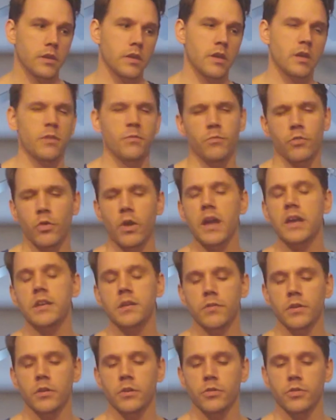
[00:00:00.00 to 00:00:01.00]
and a variety
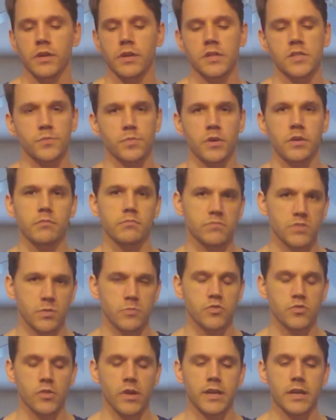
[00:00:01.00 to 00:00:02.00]
of other things, but some
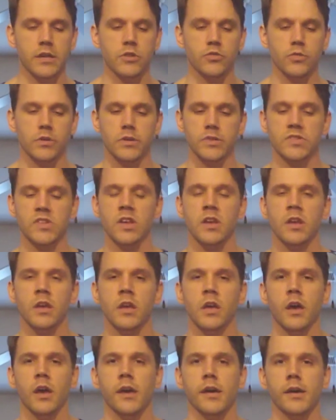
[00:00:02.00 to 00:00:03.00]
striking drills
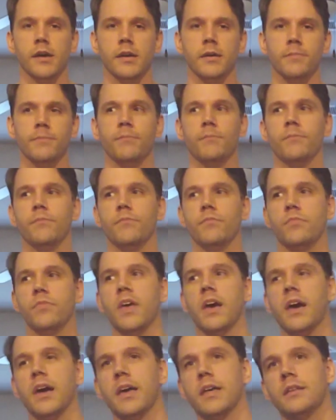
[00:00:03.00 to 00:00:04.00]

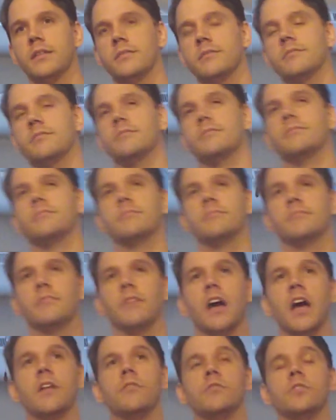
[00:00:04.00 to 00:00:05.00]
that
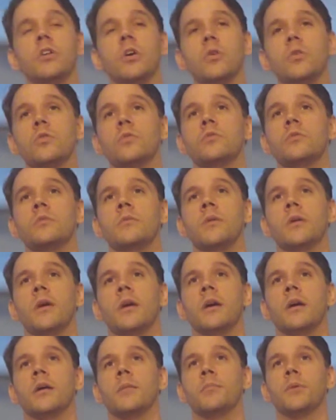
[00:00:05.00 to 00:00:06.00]
I've known,
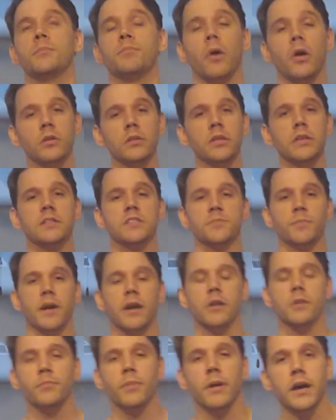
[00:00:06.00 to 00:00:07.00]
but partly
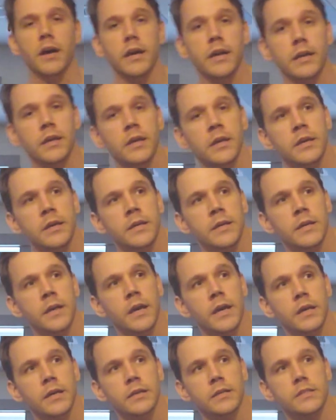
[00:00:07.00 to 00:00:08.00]
inspired by
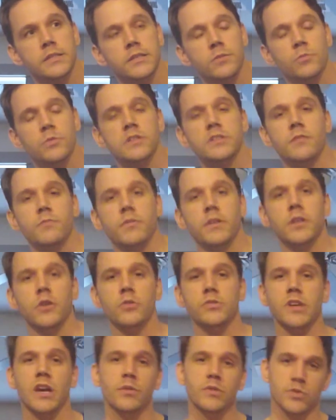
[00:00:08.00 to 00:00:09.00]
some recent
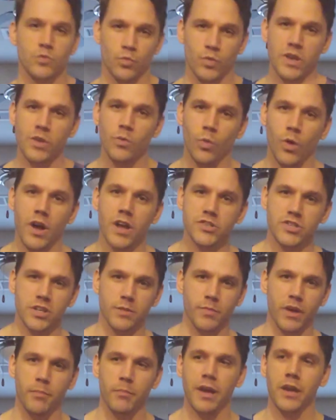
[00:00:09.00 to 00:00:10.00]
videos I was re-watching
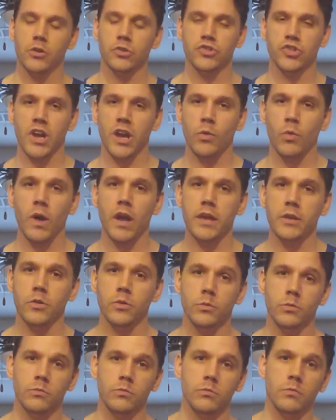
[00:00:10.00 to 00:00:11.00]
by Michael Jai White,
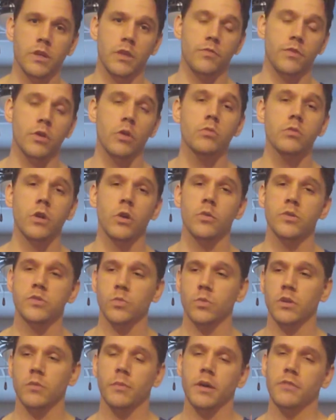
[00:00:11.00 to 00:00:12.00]
who, if you don't know, is
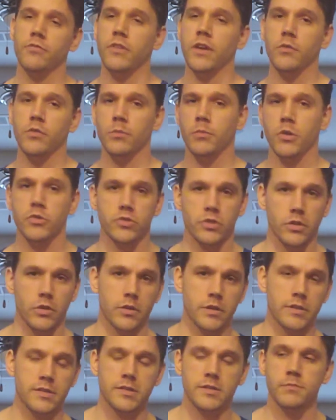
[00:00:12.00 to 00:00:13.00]
one of my favorite martial
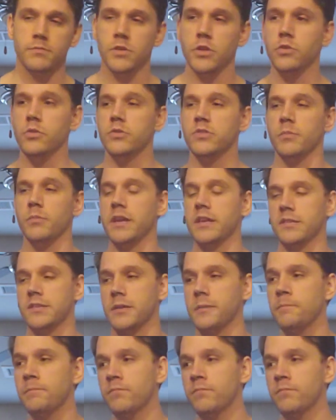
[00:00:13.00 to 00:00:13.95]
artists. The dude's amazing.